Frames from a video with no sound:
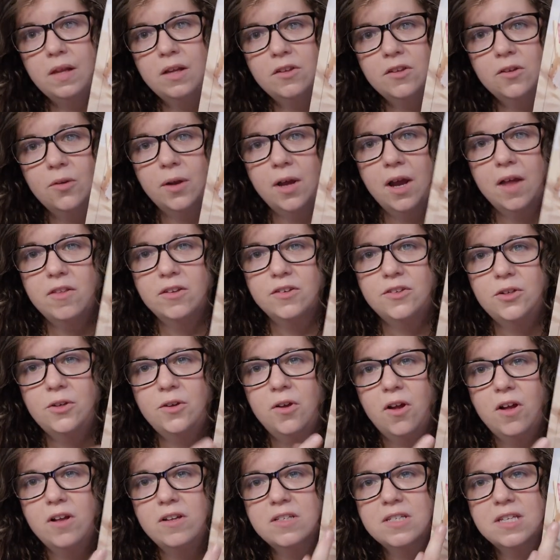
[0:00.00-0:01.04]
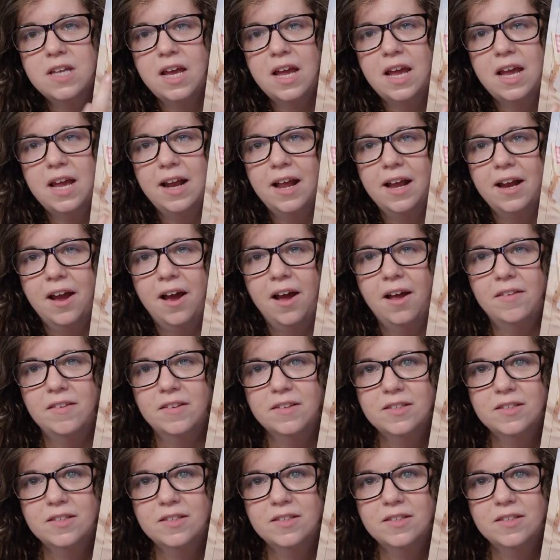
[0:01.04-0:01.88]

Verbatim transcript: so I got the two dolls and I got